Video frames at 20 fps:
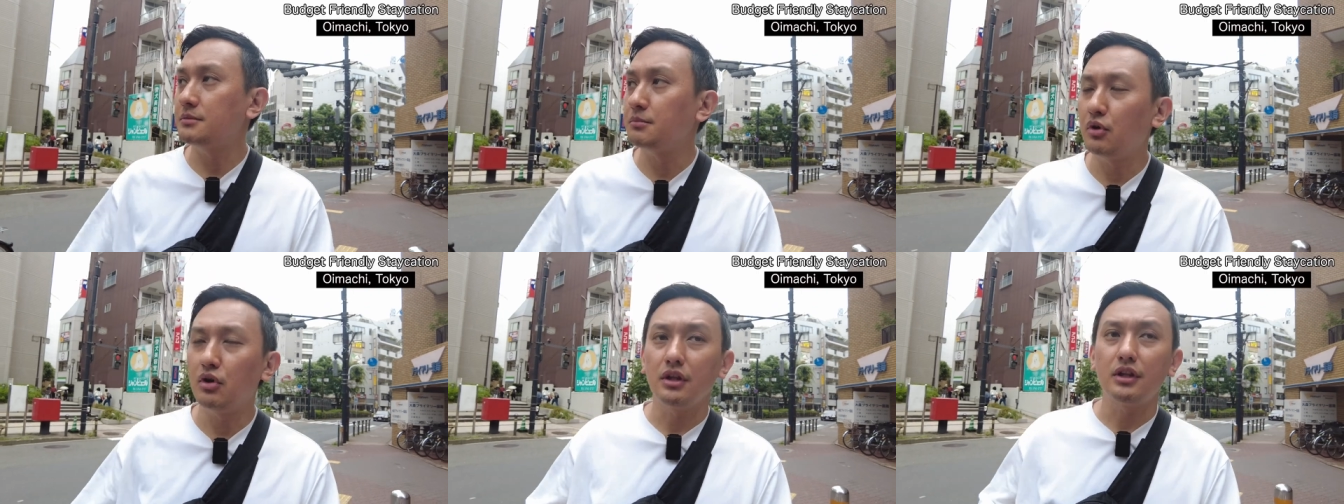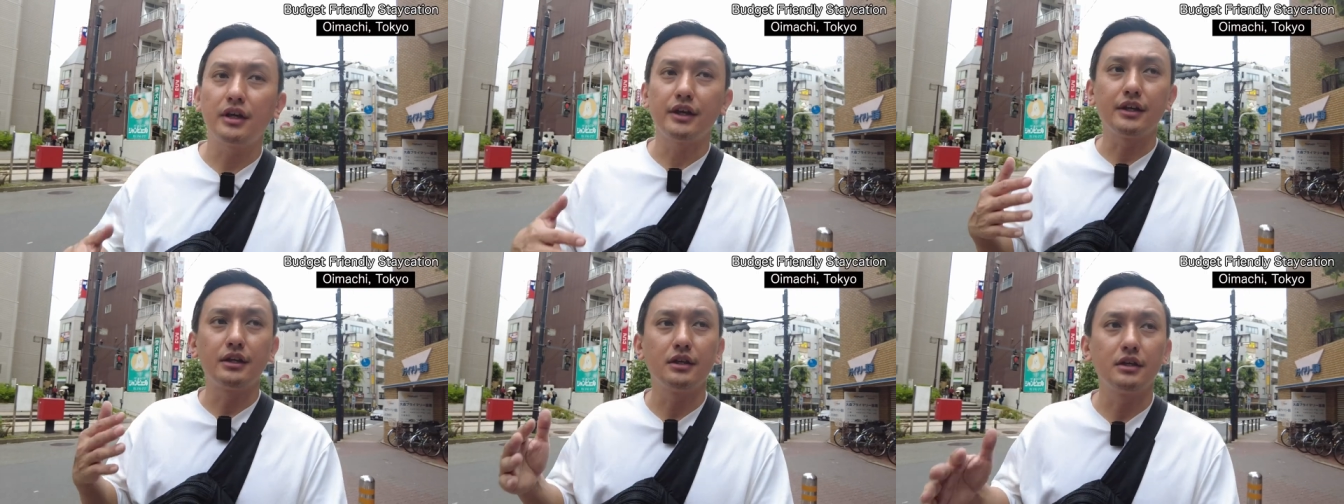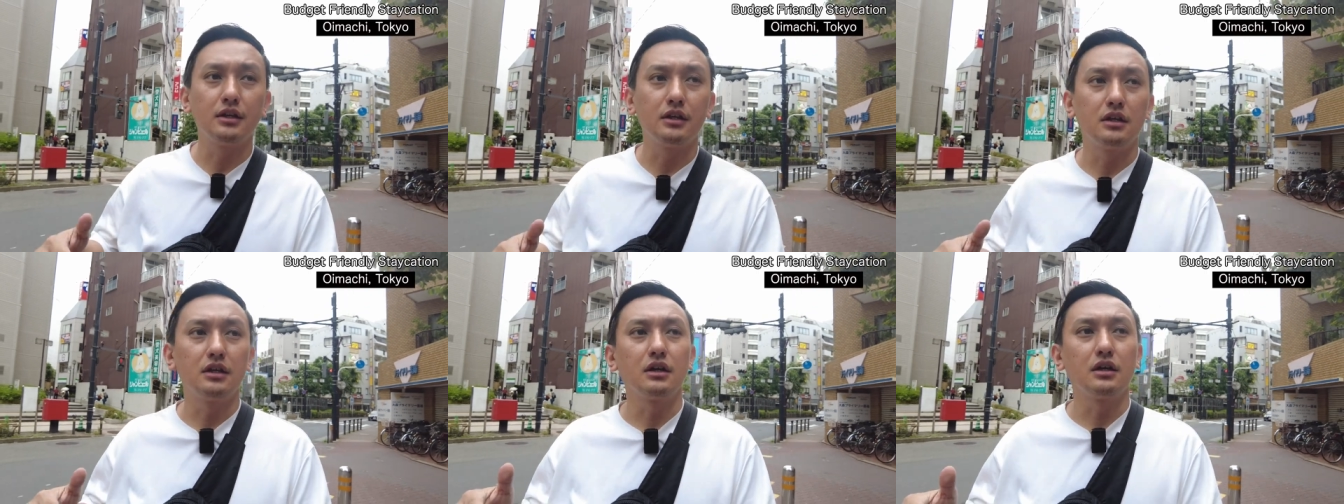It's more
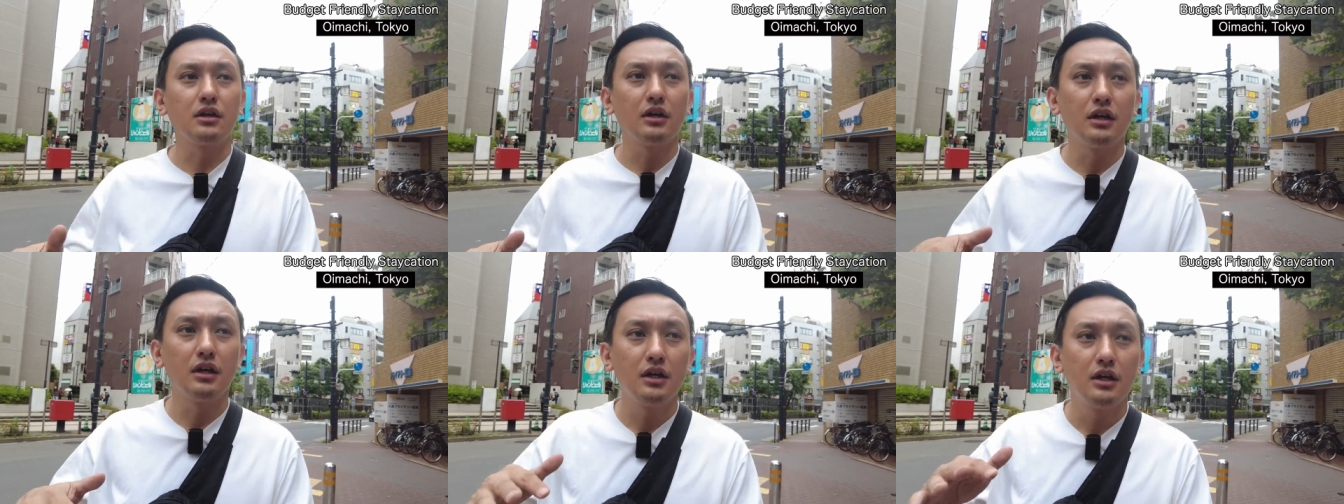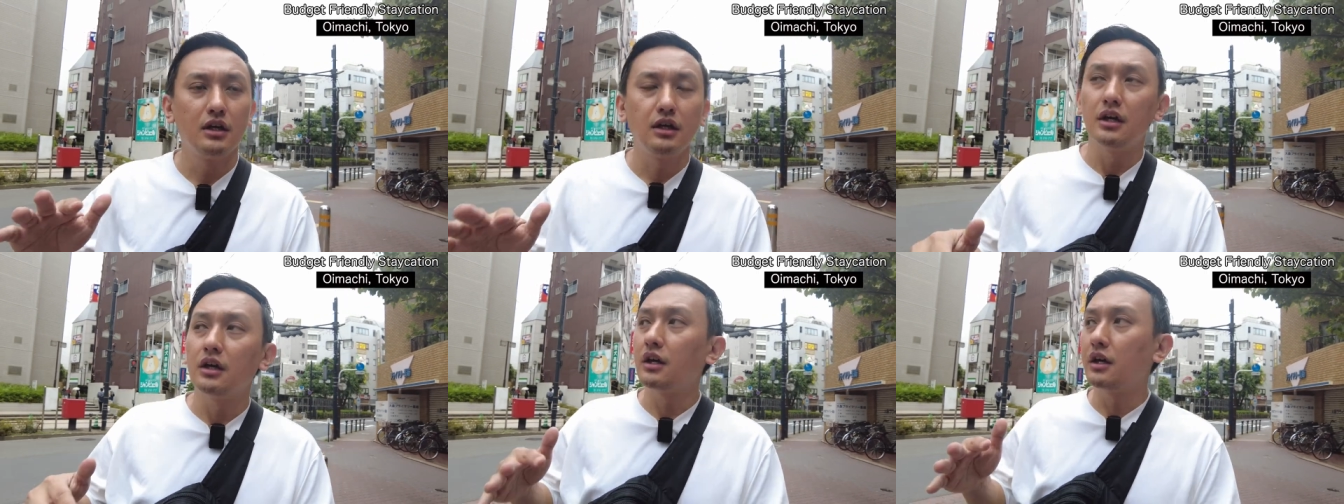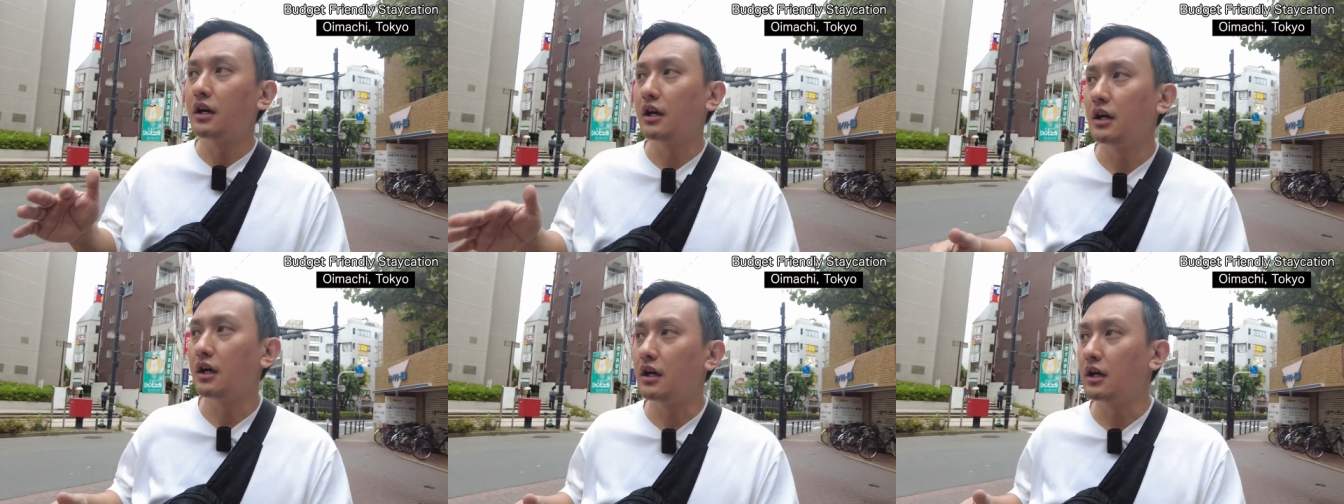like a
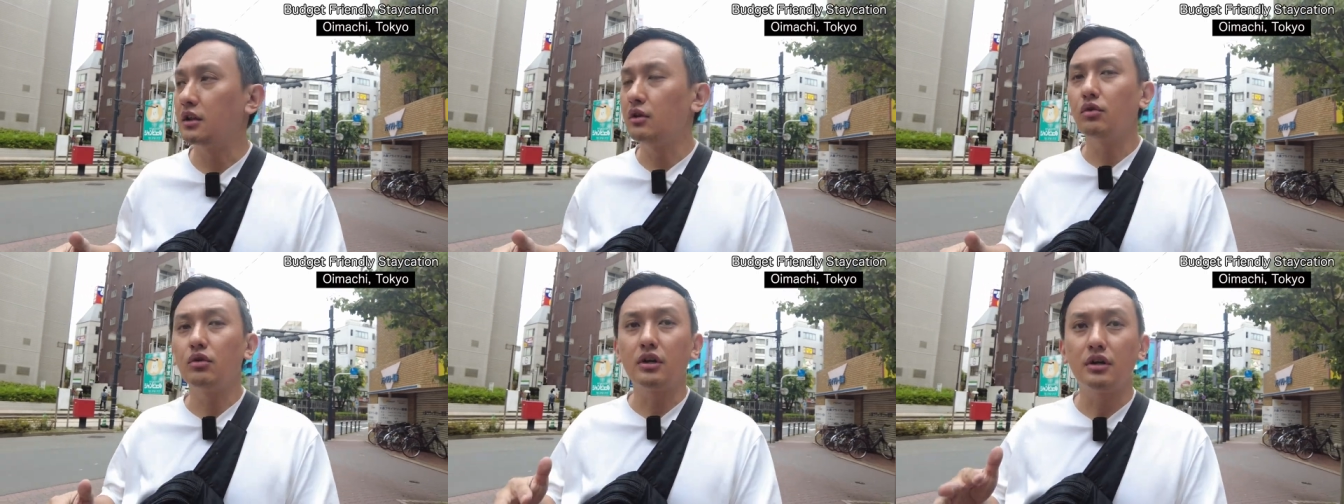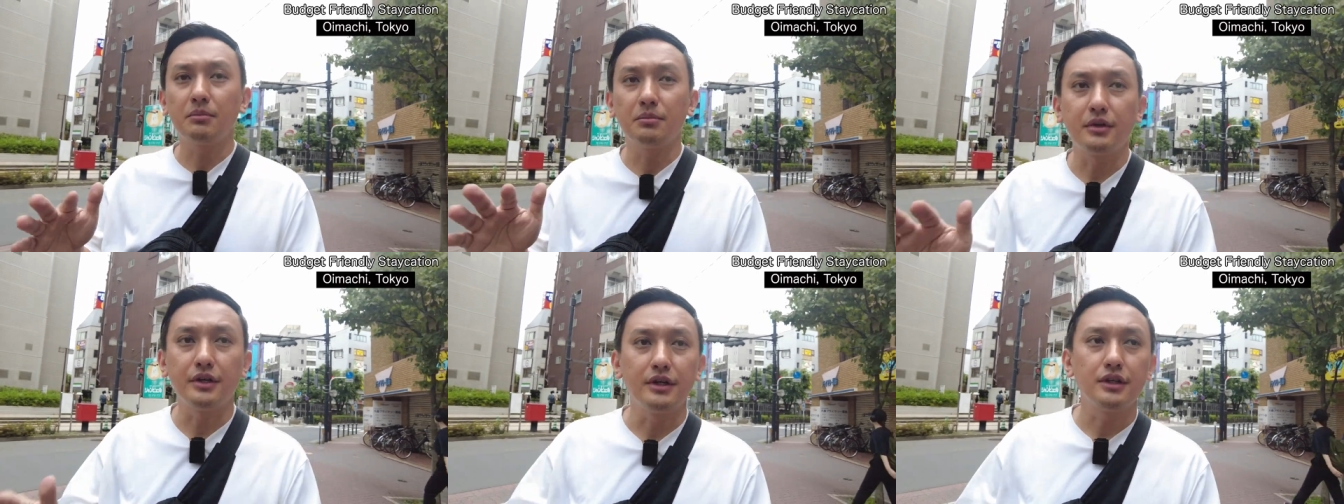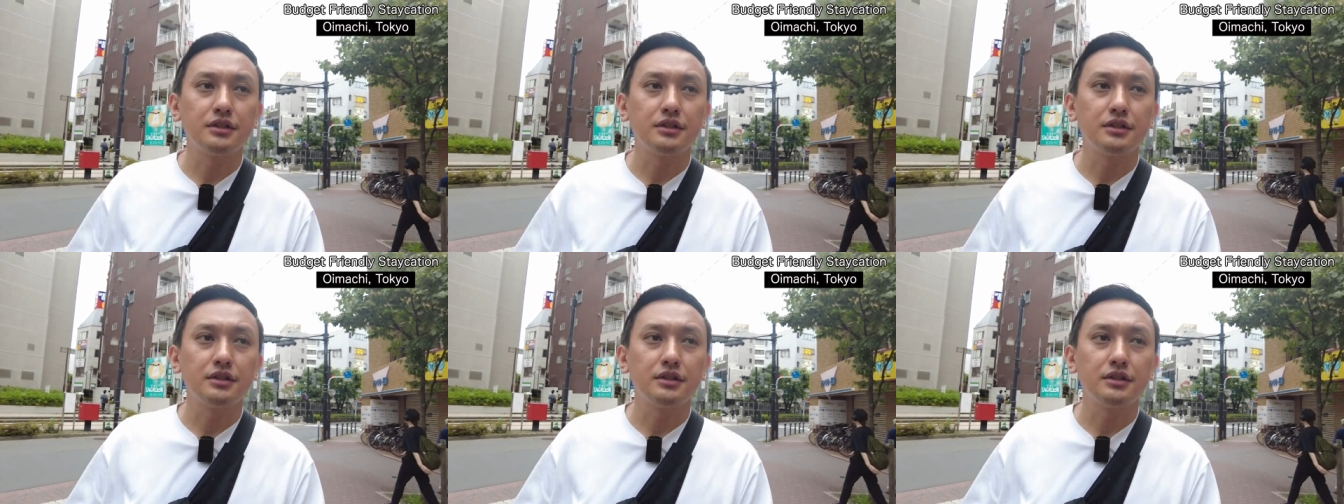local